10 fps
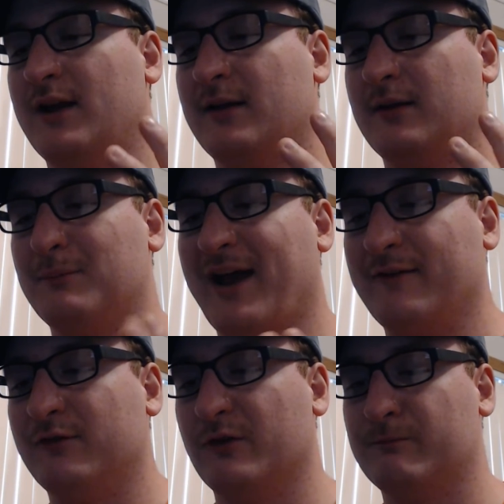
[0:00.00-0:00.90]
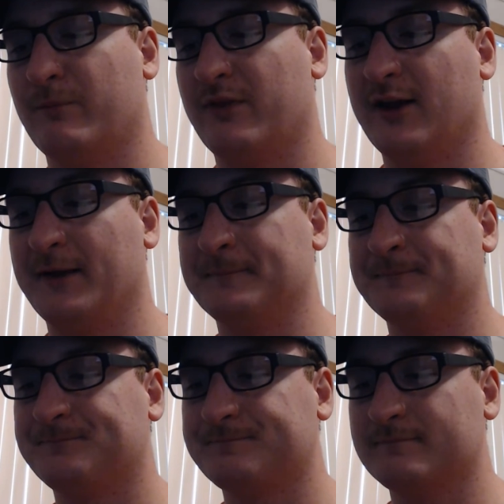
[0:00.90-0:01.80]
and impactful thing.
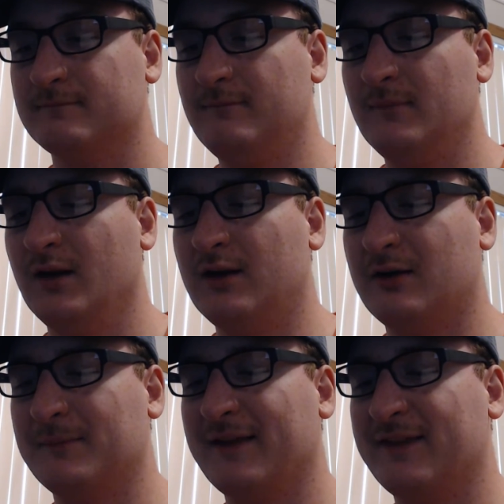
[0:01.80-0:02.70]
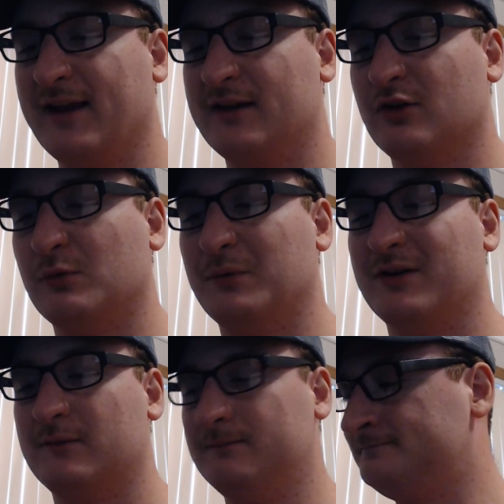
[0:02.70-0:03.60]
At the end,
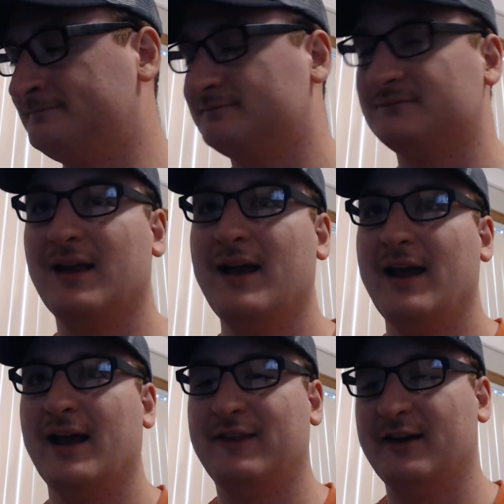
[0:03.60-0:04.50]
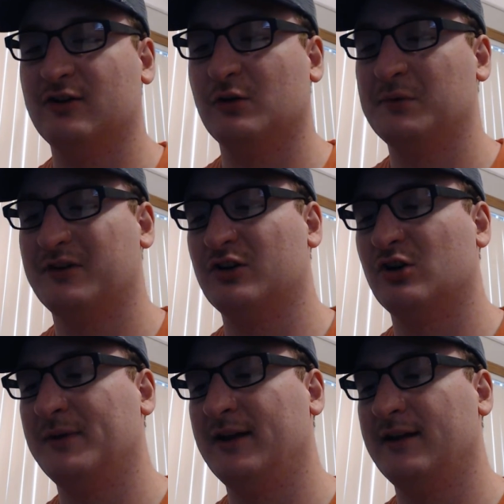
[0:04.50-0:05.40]
Obi-Wan at the end, Obi-Wan
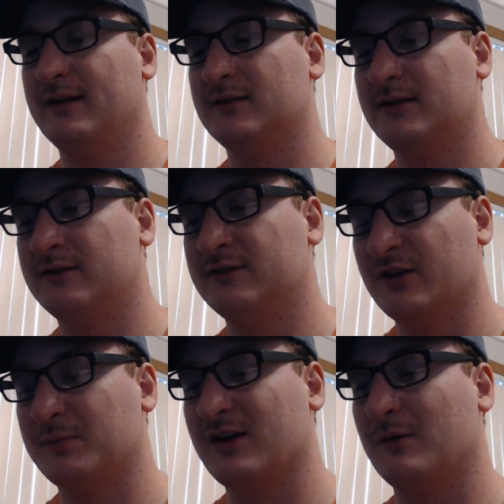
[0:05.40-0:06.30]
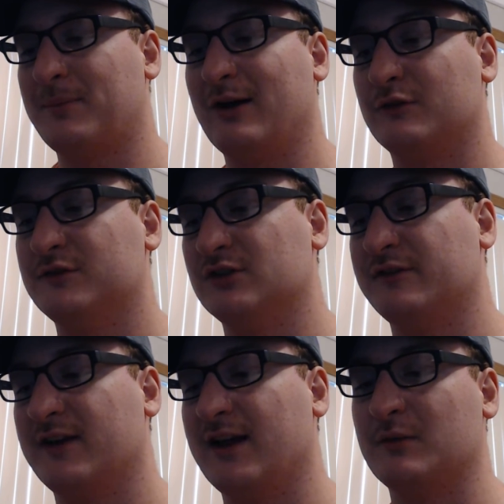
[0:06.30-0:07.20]
Kenobi does become powerful
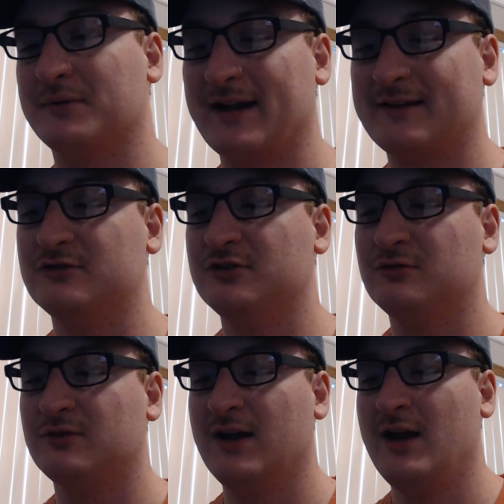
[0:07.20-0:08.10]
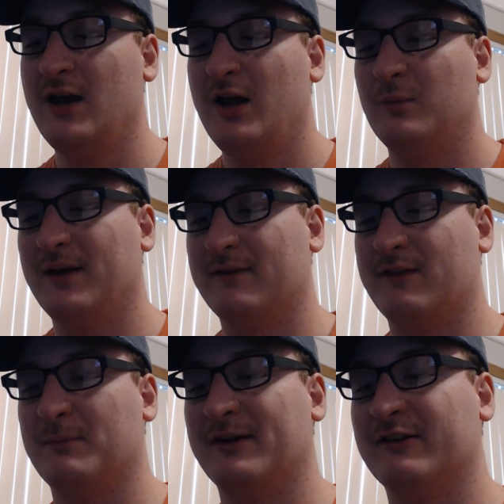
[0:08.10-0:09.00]
enough again to protect Luke. We get the
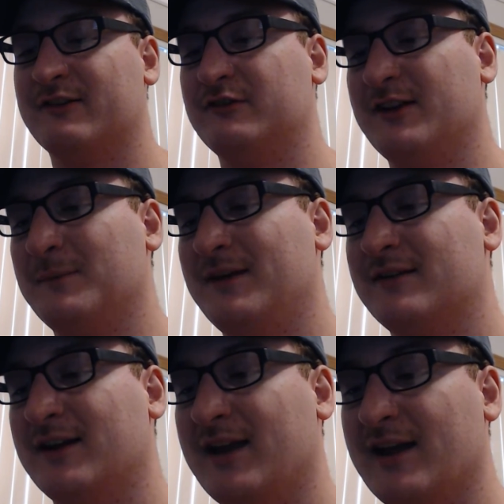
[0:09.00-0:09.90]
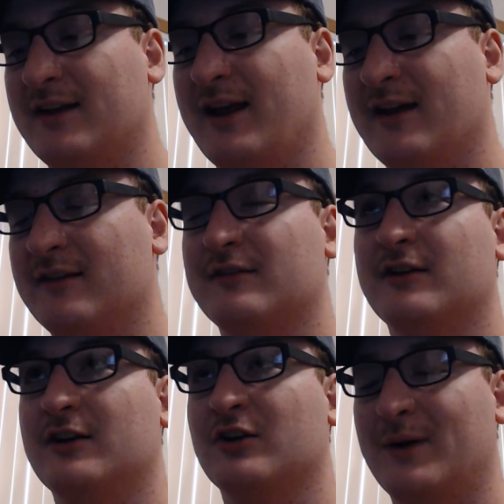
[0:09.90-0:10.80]
appearance of Liam Neeson again as
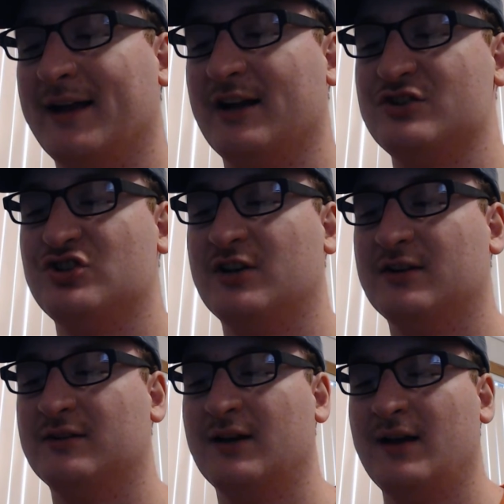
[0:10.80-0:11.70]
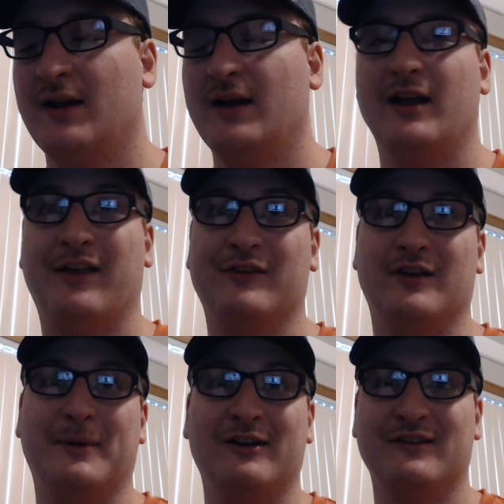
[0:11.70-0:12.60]
Qui-Gon Jinn as an
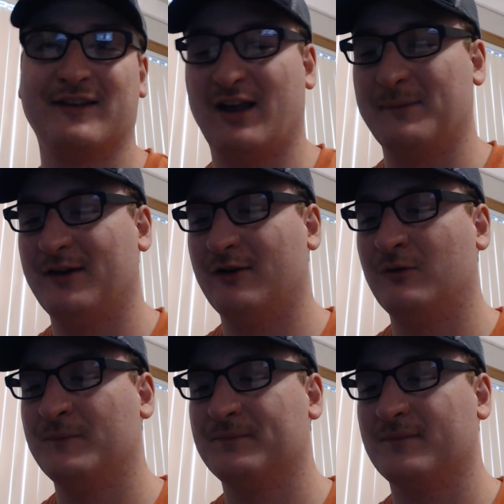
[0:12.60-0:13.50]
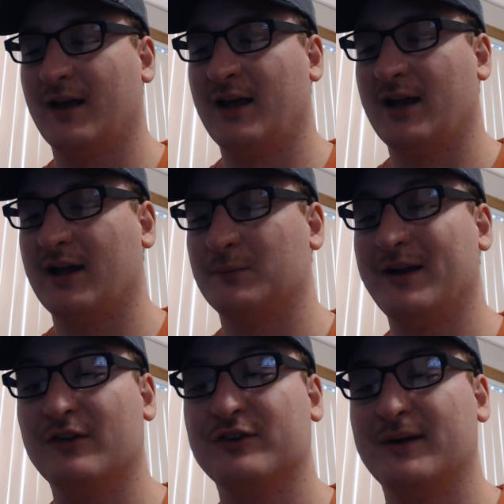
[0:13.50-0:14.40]
appearance cameo, and we
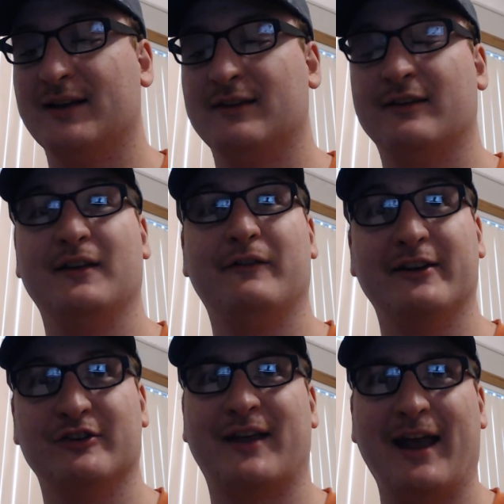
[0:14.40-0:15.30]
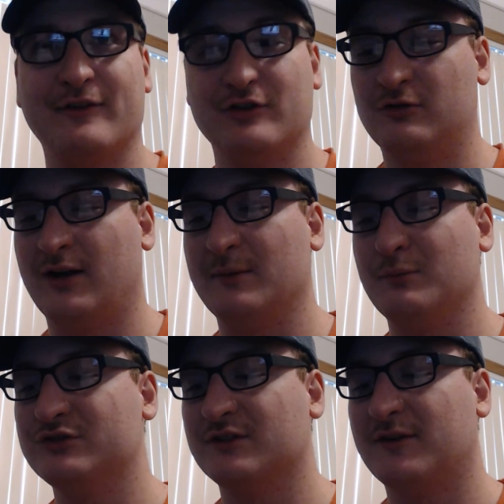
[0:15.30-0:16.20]
also get to see Vader's castle on
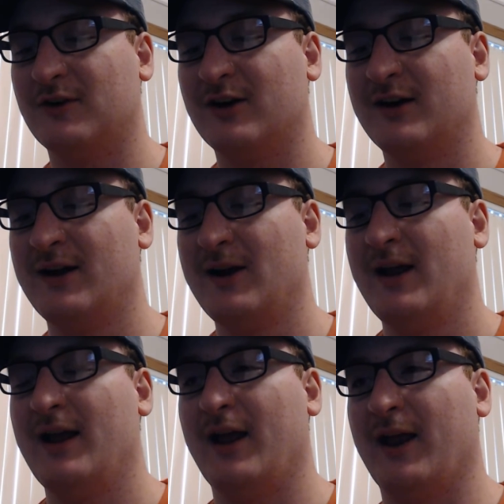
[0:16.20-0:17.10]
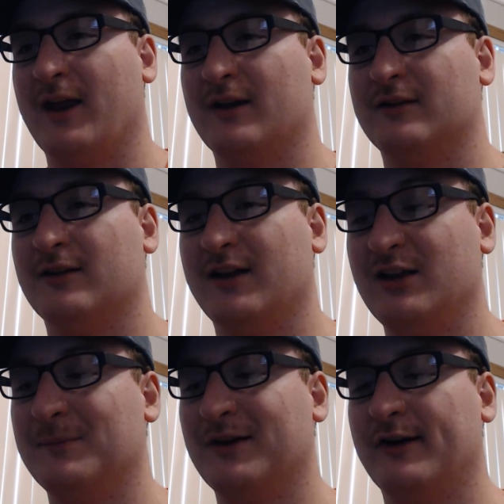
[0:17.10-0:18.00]
Mustafar, and
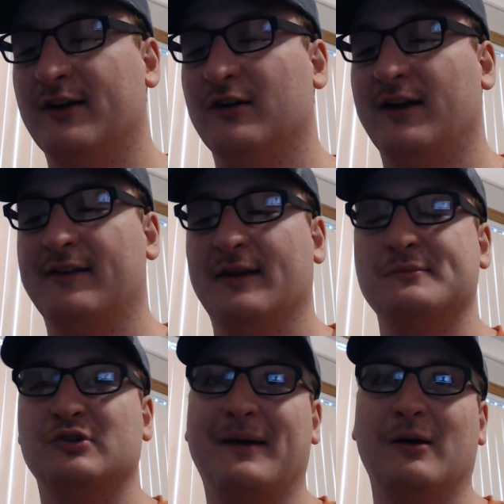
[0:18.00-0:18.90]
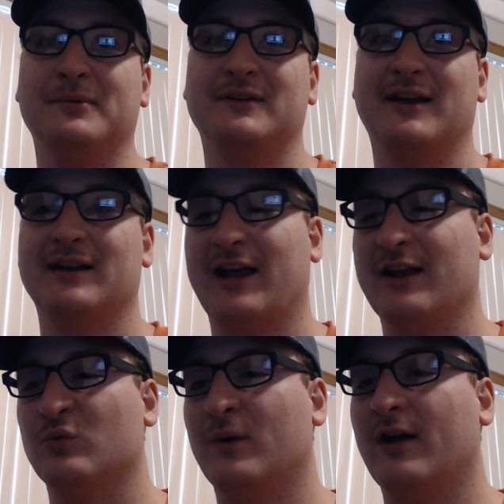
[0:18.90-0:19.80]
Ian McGregor as Emperor Palpatine
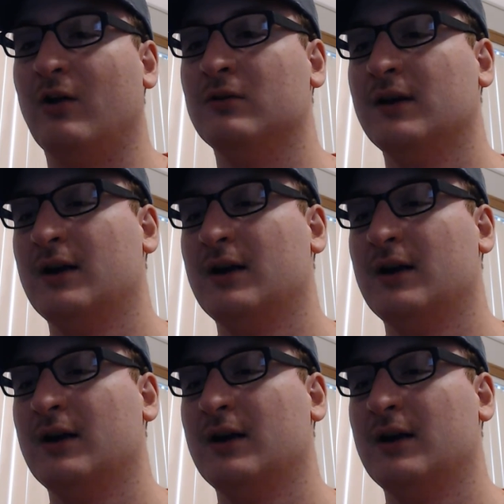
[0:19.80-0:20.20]
as well.